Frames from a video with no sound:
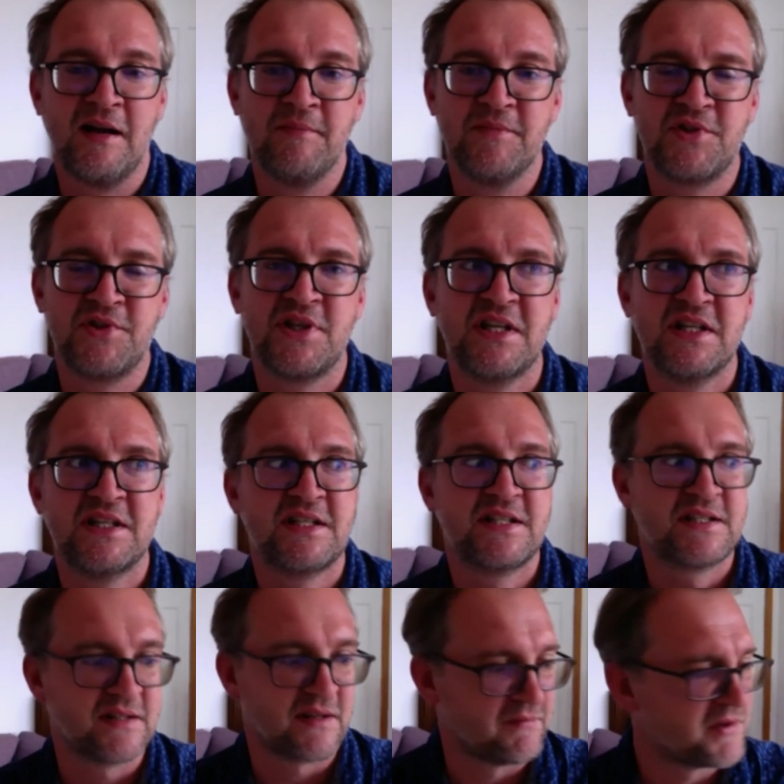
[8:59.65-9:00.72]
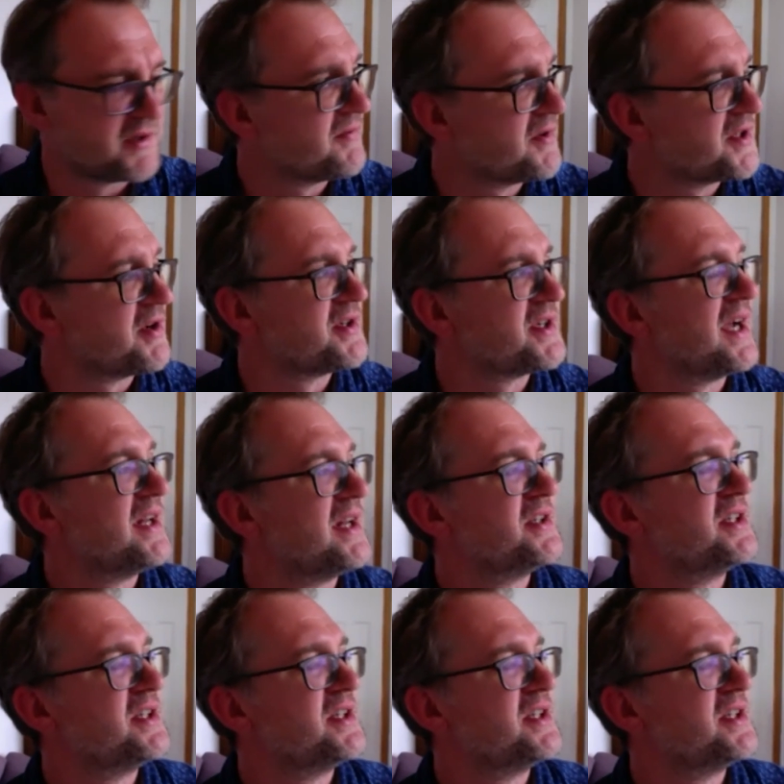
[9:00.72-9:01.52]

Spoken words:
She's what's her title?